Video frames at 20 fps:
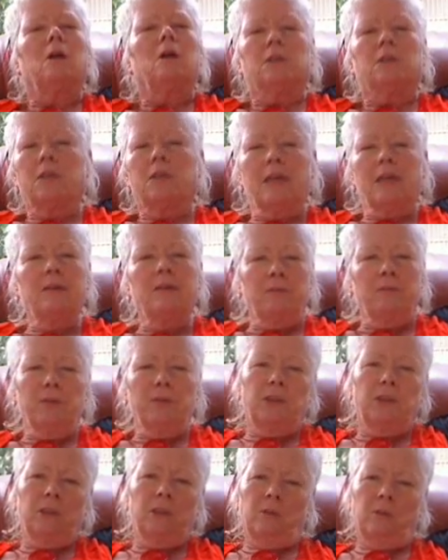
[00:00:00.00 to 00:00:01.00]
So every
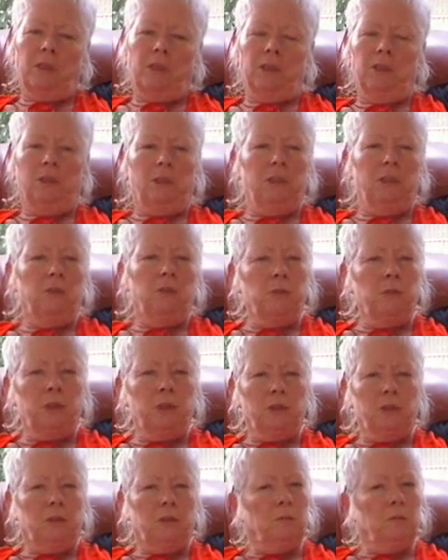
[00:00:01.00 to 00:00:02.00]
generation is
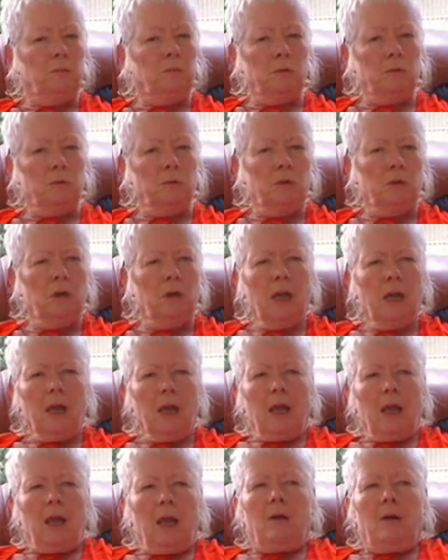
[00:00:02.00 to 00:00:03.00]
richer and more
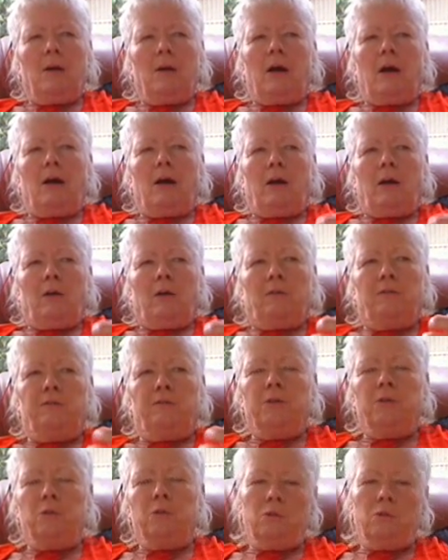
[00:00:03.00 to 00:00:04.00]

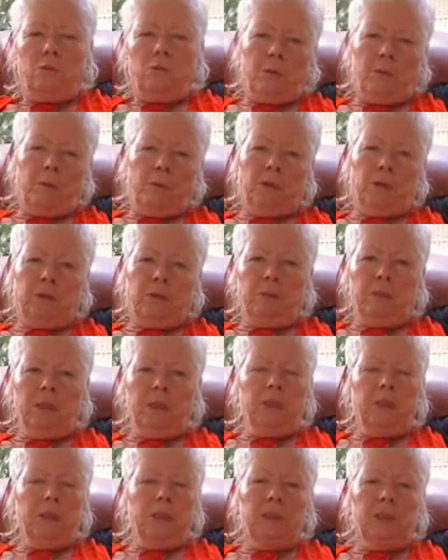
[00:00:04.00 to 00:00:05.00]
filled with
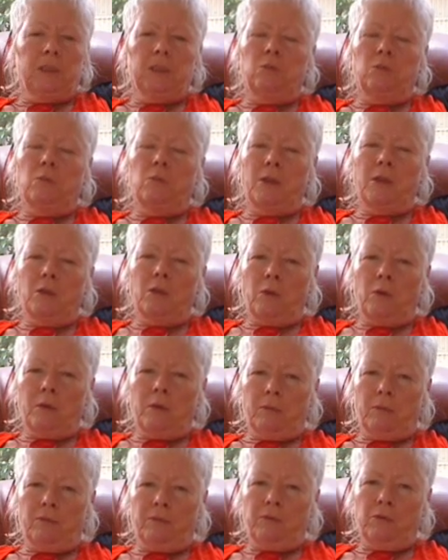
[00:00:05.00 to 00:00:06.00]
possibilities than the one that went
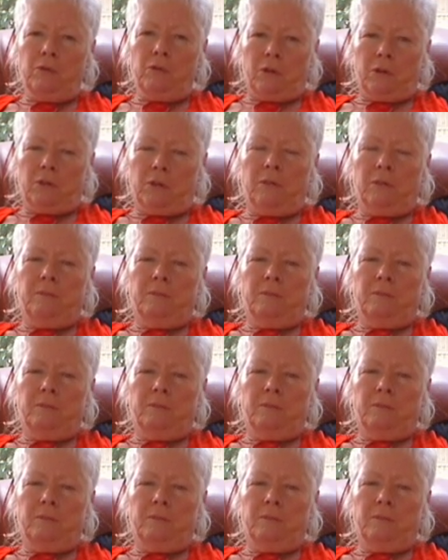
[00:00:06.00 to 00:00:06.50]
before it.